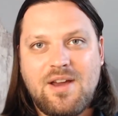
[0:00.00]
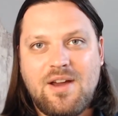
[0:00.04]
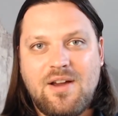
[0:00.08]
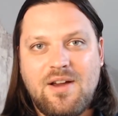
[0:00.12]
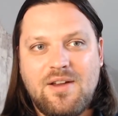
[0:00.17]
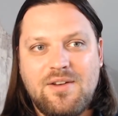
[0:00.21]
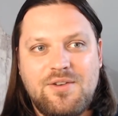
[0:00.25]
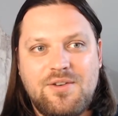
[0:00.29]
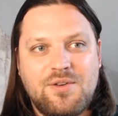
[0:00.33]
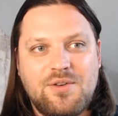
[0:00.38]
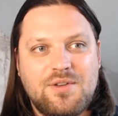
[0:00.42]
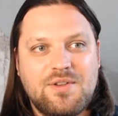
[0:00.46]

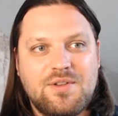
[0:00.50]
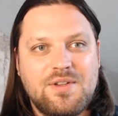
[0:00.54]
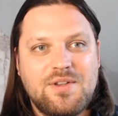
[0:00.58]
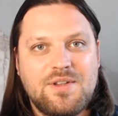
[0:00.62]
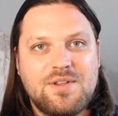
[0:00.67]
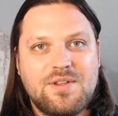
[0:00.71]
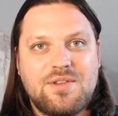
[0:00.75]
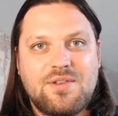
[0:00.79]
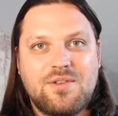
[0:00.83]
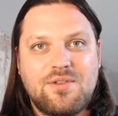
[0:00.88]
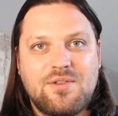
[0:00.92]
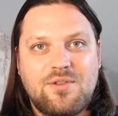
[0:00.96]
during
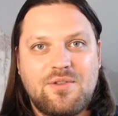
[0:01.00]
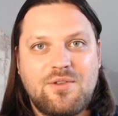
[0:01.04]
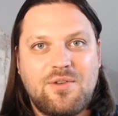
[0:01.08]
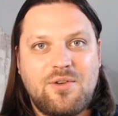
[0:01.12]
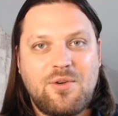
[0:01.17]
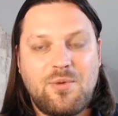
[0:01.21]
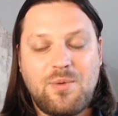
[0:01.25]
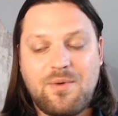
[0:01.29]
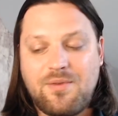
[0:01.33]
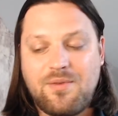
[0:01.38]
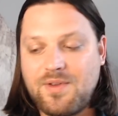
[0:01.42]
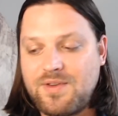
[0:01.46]
this
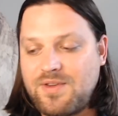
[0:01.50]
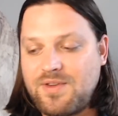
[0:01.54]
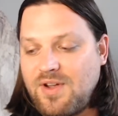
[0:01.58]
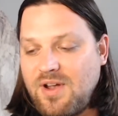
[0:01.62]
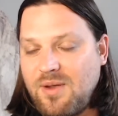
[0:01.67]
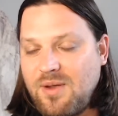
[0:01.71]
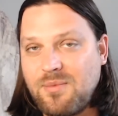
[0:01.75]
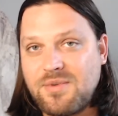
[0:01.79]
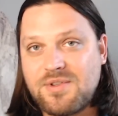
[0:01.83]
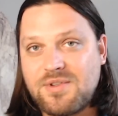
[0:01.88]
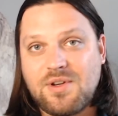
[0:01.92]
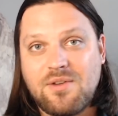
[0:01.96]
horrific
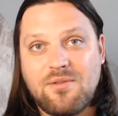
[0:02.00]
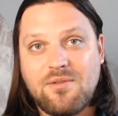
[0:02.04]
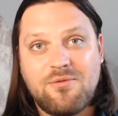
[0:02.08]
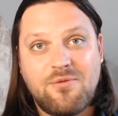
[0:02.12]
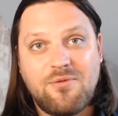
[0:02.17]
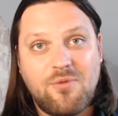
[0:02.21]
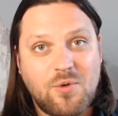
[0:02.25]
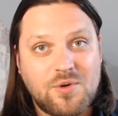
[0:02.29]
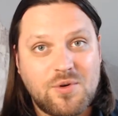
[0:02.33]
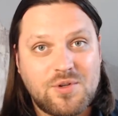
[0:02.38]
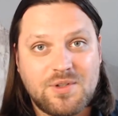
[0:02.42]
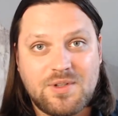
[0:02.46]
time, which
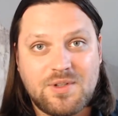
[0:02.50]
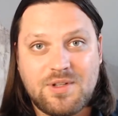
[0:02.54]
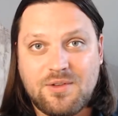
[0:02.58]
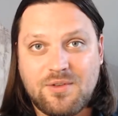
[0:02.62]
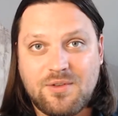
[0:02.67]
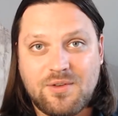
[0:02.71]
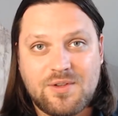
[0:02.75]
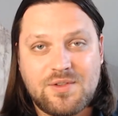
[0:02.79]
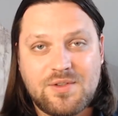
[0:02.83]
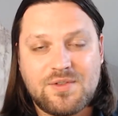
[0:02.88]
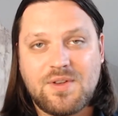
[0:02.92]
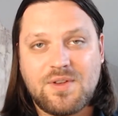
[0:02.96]
unfortunately
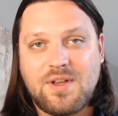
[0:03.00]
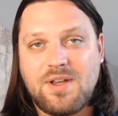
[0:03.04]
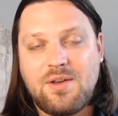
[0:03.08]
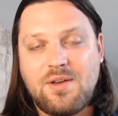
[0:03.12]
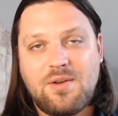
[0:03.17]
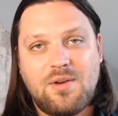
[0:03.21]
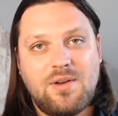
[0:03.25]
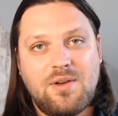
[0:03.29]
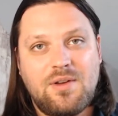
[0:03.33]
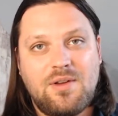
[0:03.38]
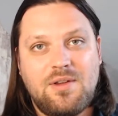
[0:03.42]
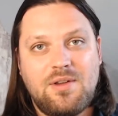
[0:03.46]
looks like
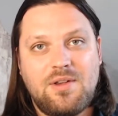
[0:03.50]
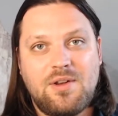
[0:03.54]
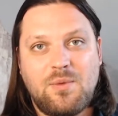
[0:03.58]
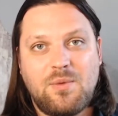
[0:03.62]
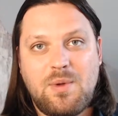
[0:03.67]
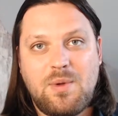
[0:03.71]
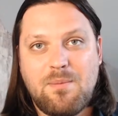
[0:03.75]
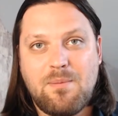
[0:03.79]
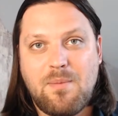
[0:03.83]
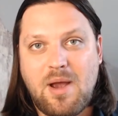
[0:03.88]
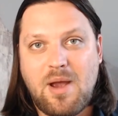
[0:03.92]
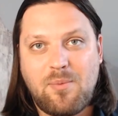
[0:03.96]

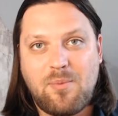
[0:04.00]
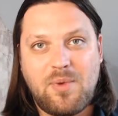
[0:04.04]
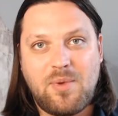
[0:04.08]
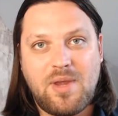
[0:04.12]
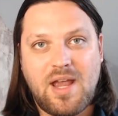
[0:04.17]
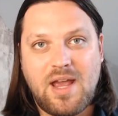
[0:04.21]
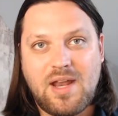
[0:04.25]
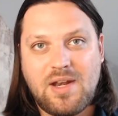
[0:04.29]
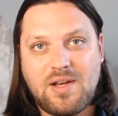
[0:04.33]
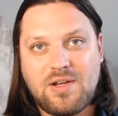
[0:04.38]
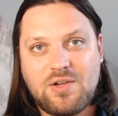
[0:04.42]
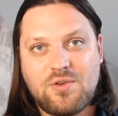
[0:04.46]
we might be
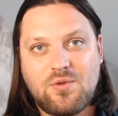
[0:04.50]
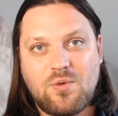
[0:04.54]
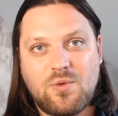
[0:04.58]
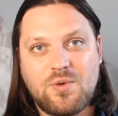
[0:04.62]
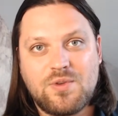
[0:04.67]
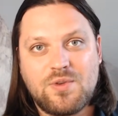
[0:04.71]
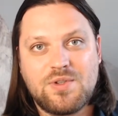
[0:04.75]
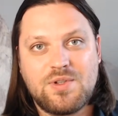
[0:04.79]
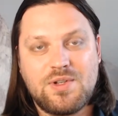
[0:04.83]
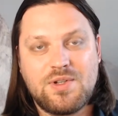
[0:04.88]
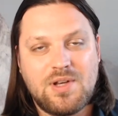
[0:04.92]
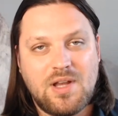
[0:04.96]
heading
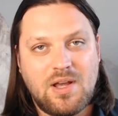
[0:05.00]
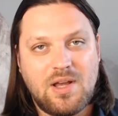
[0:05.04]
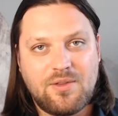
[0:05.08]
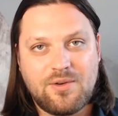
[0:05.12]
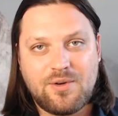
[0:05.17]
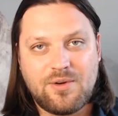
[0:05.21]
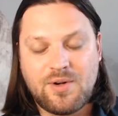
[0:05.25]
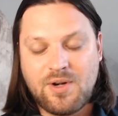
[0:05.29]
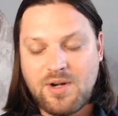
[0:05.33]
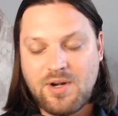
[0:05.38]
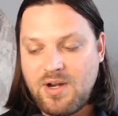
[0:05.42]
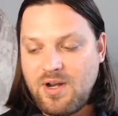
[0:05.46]
towards
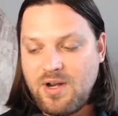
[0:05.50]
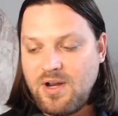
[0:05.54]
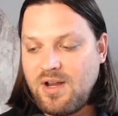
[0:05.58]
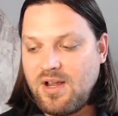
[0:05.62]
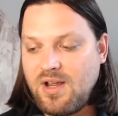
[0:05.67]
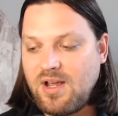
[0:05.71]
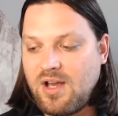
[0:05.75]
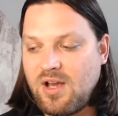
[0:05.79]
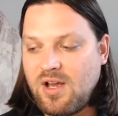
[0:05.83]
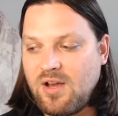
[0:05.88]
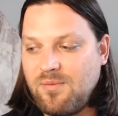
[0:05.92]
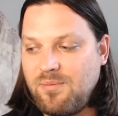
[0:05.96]
another
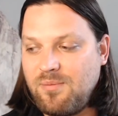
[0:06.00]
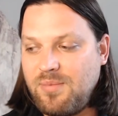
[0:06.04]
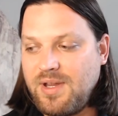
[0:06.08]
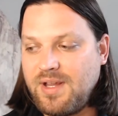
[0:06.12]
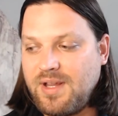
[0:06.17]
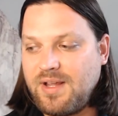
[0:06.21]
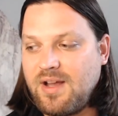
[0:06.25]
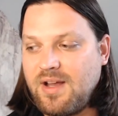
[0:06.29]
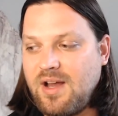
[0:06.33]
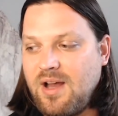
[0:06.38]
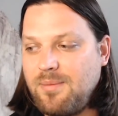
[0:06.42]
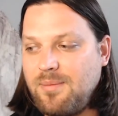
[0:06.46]

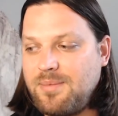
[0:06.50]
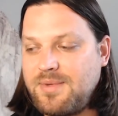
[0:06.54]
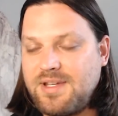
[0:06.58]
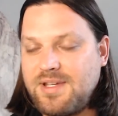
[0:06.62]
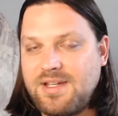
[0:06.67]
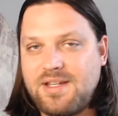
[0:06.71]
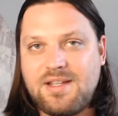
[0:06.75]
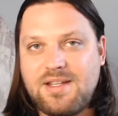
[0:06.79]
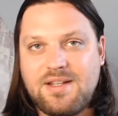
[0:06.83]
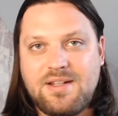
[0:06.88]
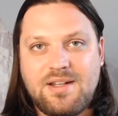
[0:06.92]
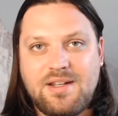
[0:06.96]
big
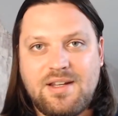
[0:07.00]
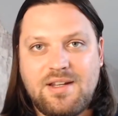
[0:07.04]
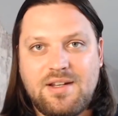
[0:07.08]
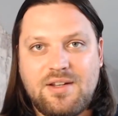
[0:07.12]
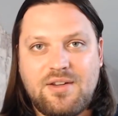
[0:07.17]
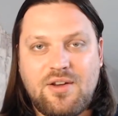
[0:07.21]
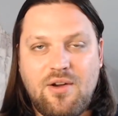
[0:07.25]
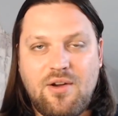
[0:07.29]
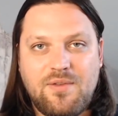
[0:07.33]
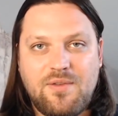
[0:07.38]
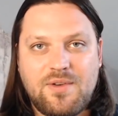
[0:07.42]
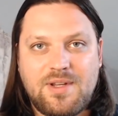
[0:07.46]
uptick in
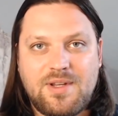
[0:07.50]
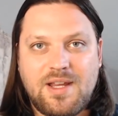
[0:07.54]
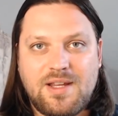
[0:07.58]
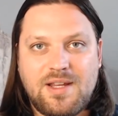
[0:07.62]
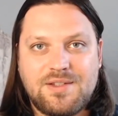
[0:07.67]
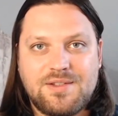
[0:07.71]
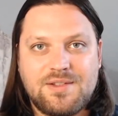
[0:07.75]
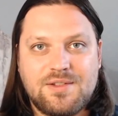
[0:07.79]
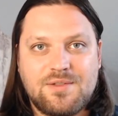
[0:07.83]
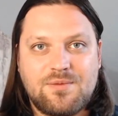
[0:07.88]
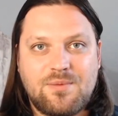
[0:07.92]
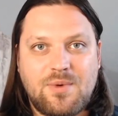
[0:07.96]
COVID
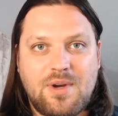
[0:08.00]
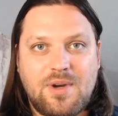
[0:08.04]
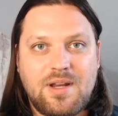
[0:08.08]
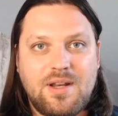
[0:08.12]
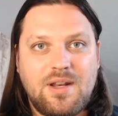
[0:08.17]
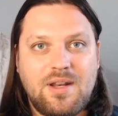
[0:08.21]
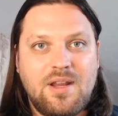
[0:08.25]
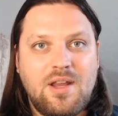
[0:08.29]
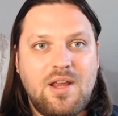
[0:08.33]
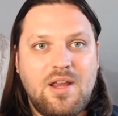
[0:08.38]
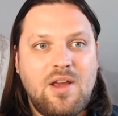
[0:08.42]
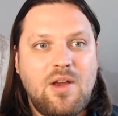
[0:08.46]
cases, right?
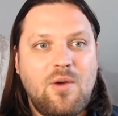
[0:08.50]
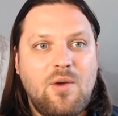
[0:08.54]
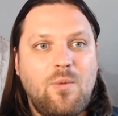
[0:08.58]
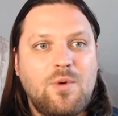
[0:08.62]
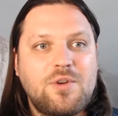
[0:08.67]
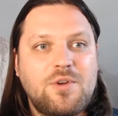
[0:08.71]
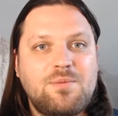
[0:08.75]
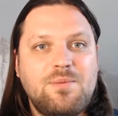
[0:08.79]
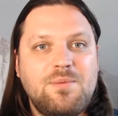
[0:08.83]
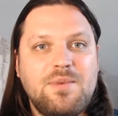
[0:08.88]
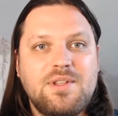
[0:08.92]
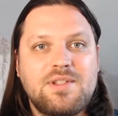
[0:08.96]

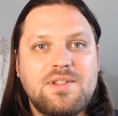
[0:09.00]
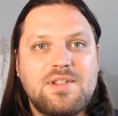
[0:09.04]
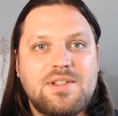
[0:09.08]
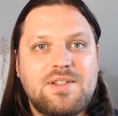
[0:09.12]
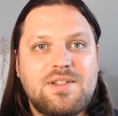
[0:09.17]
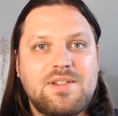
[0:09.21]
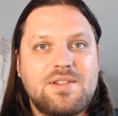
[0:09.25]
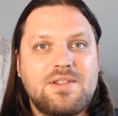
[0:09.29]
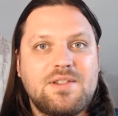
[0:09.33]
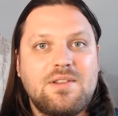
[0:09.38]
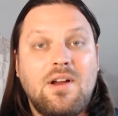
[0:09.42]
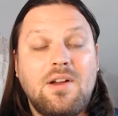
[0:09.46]
Which means this
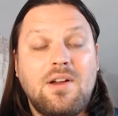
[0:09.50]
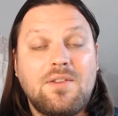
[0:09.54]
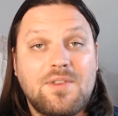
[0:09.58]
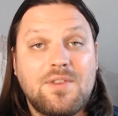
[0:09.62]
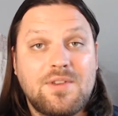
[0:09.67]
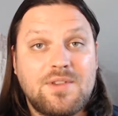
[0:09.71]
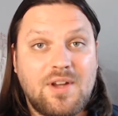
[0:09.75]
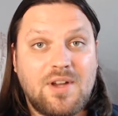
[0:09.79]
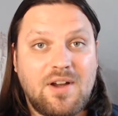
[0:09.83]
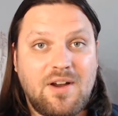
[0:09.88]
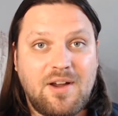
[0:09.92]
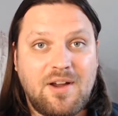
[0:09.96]
is not the
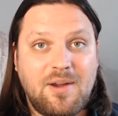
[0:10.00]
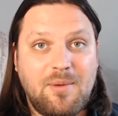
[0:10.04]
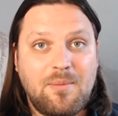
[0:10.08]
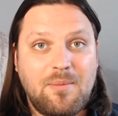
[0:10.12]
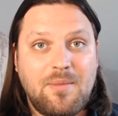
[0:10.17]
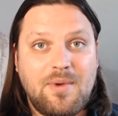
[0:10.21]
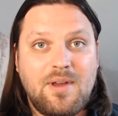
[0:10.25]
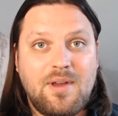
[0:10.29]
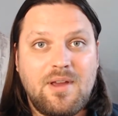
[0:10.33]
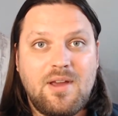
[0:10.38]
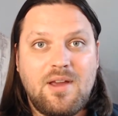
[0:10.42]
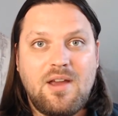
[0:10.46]
time
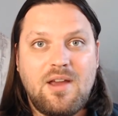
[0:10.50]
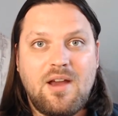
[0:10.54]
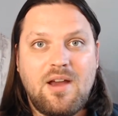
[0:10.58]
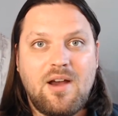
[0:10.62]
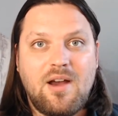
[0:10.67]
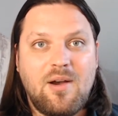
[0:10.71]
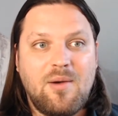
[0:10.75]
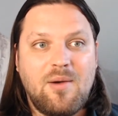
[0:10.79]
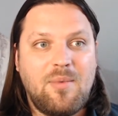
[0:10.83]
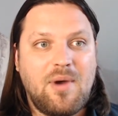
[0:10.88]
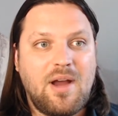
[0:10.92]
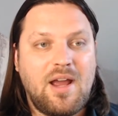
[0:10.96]

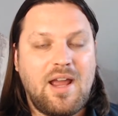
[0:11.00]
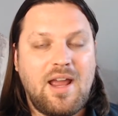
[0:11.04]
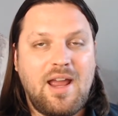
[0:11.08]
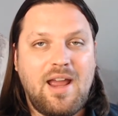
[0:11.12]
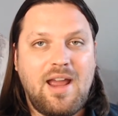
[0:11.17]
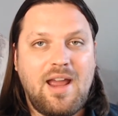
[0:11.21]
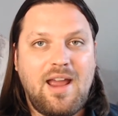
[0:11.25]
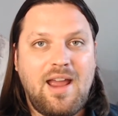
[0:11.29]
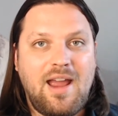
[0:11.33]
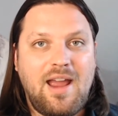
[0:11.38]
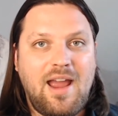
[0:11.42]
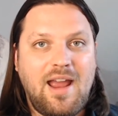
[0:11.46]

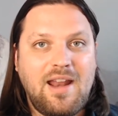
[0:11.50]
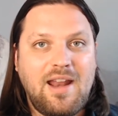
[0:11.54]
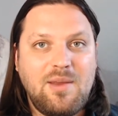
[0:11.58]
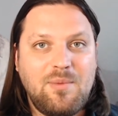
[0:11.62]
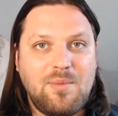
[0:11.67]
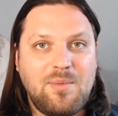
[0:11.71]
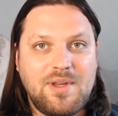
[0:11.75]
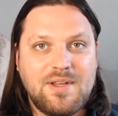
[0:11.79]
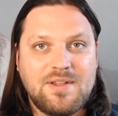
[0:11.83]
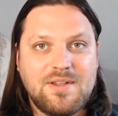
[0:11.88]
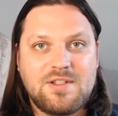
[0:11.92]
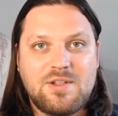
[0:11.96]
by any
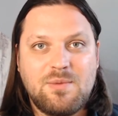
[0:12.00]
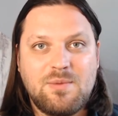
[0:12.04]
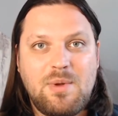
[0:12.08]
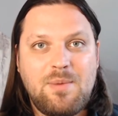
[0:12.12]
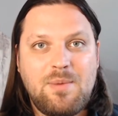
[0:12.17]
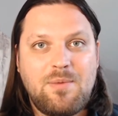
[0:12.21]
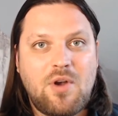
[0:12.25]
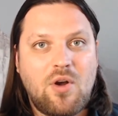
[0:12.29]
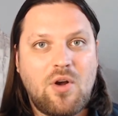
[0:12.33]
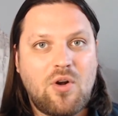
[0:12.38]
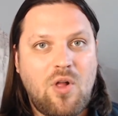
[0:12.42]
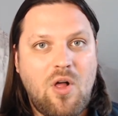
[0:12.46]
means to be
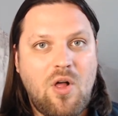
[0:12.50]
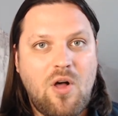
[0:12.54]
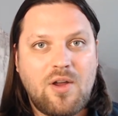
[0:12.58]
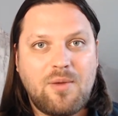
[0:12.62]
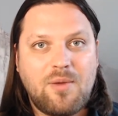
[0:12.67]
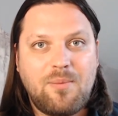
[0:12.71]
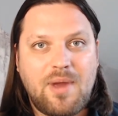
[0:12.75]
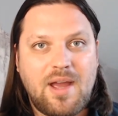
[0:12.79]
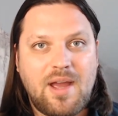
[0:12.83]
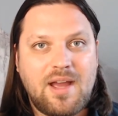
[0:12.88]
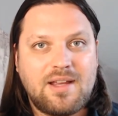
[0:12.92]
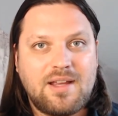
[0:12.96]
clawing
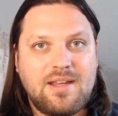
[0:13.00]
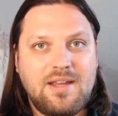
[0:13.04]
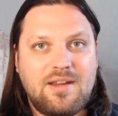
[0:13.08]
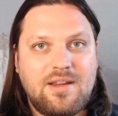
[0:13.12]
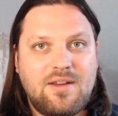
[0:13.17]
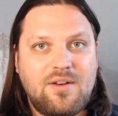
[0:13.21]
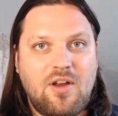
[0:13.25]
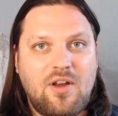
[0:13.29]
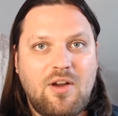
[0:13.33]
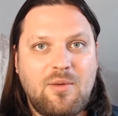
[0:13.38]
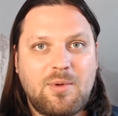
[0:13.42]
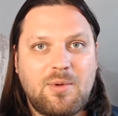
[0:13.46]
back
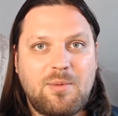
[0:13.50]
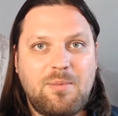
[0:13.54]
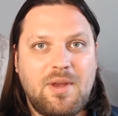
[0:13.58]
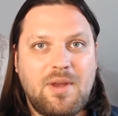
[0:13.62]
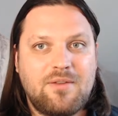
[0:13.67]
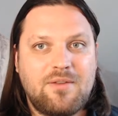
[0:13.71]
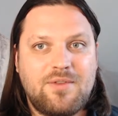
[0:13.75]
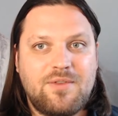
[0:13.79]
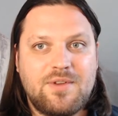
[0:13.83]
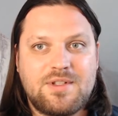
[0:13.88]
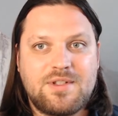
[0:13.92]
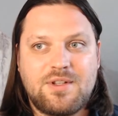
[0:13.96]
economic
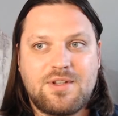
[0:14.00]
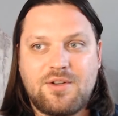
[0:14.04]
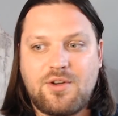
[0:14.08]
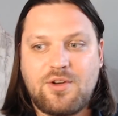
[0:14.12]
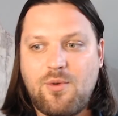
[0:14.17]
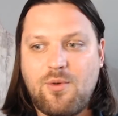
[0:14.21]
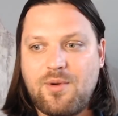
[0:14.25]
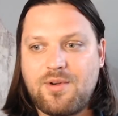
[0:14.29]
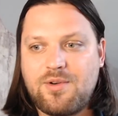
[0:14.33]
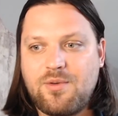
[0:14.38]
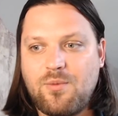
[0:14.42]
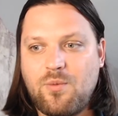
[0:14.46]
benefits that are
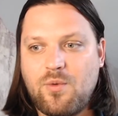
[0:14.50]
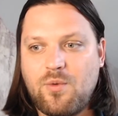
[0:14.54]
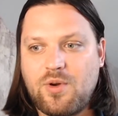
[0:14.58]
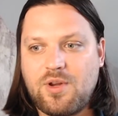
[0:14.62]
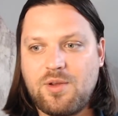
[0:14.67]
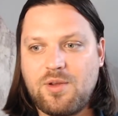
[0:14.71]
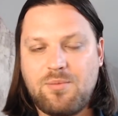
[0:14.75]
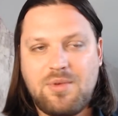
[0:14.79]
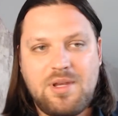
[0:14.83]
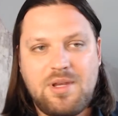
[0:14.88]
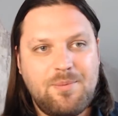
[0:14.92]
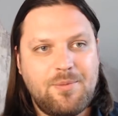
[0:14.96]
going to
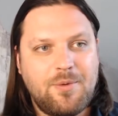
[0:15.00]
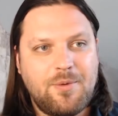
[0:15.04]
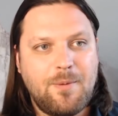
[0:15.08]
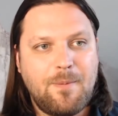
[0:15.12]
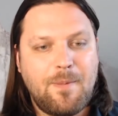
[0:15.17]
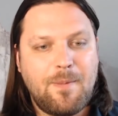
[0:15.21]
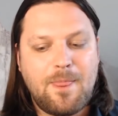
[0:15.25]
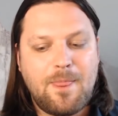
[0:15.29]
working people.